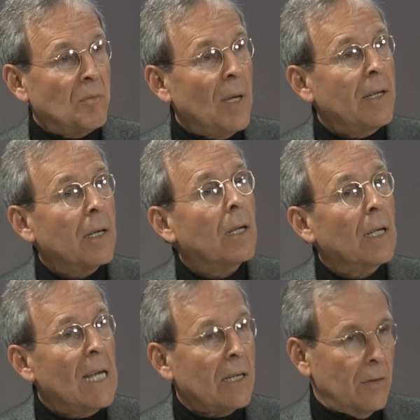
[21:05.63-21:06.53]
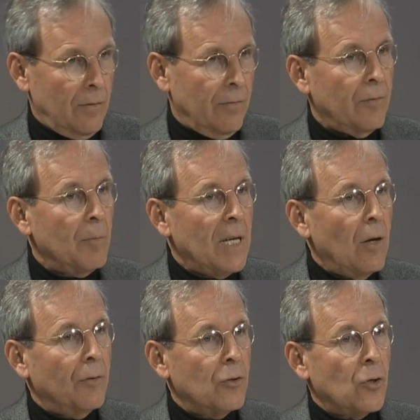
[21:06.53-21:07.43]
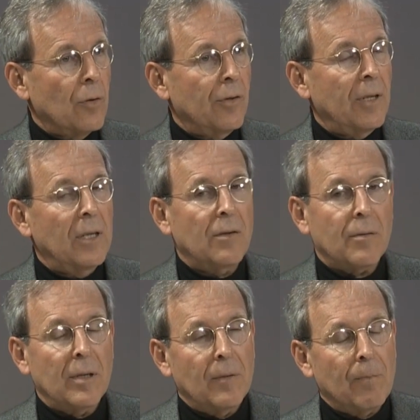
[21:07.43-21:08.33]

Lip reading: spend to collect from the health insurance industry.